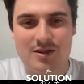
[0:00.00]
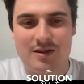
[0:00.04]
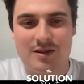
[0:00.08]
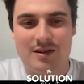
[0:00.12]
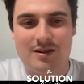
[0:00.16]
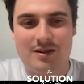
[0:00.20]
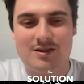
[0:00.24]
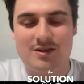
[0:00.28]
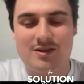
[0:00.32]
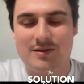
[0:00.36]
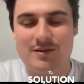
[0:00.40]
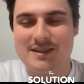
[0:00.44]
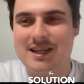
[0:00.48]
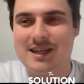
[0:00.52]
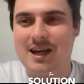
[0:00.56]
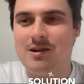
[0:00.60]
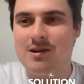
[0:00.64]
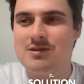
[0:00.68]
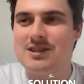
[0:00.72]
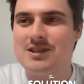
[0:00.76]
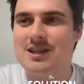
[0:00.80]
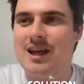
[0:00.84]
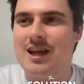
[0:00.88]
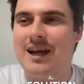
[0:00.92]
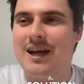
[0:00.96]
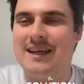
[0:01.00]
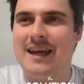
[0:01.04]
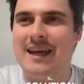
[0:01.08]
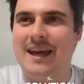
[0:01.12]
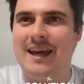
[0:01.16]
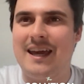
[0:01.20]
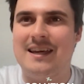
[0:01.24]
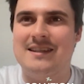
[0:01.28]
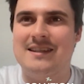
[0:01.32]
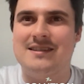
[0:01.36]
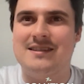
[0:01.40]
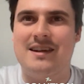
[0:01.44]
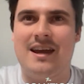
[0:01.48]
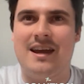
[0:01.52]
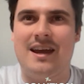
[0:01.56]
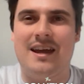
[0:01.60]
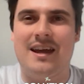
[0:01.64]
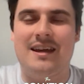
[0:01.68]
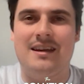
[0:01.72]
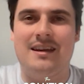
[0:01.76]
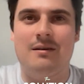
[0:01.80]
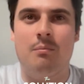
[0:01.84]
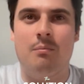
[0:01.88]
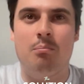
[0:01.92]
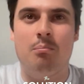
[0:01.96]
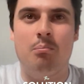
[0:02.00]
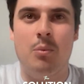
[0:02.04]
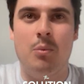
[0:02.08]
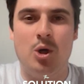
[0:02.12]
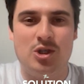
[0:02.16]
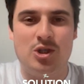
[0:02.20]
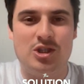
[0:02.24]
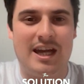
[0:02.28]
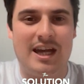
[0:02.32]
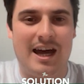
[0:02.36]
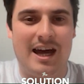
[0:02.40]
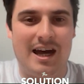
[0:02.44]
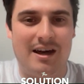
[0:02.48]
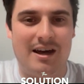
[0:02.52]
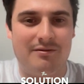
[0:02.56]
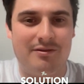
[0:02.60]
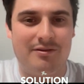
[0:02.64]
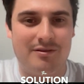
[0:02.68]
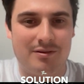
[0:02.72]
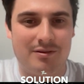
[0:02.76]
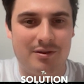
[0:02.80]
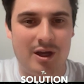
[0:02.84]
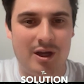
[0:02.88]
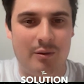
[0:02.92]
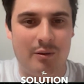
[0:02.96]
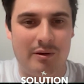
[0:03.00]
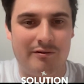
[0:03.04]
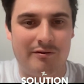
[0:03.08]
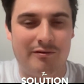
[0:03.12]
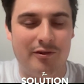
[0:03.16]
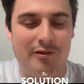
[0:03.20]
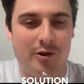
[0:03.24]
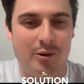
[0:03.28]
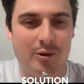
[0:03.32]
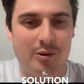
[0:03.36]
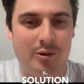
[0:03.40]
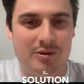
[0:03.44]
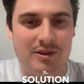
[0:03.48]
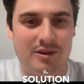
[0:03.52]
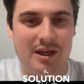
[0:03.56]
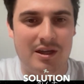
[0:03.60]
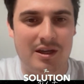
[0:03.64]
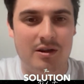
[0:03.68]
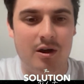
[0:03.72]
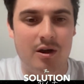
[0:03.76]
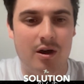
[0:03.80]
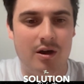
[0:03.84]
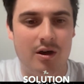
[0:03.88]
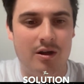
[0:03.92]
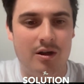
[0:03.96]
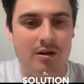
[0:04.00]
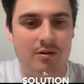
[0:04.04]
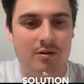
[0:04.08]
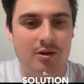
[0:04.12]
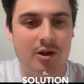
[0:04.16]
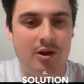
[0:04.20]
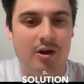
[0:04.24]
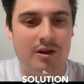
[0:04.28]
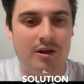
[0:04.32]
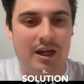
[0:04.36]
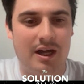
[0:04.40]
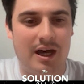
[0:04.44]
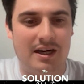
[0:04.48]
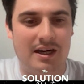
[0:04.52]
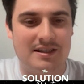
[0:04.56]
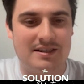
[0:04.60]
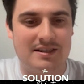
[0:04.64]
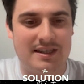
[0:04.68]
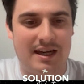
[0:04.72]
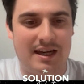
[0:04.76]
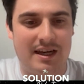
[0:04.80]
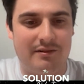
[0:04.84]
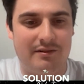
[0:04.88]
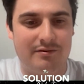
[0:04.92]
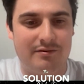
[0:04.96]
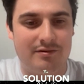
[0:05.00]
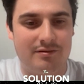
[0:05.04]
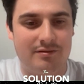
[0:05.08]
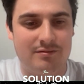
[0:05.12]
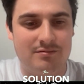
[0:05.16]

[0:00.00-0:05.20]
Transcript: So it sounds like it is a must-have going forward then, not a nice to have.